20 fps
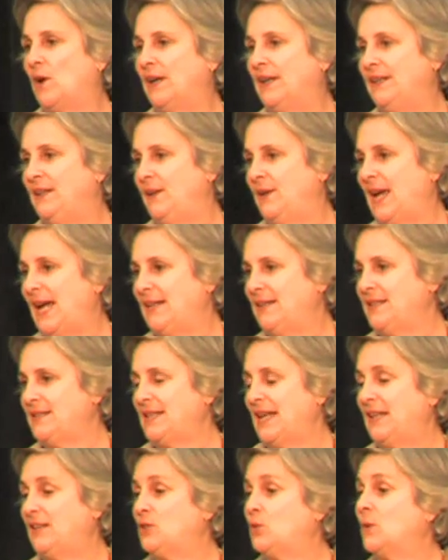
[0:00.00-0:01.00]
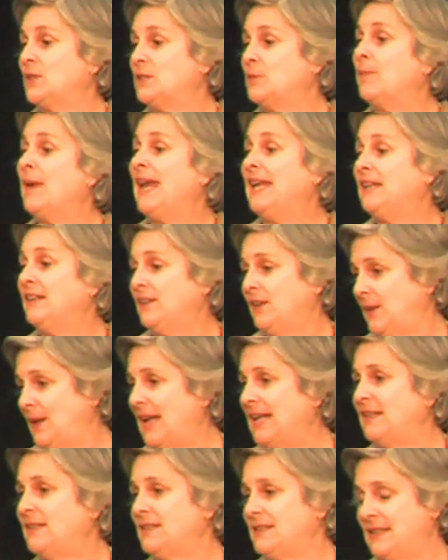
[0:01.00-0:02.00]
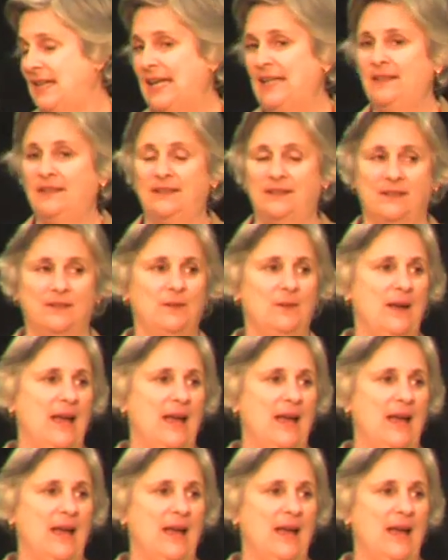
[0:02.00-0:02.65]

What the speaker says: in the United States was made in the United States.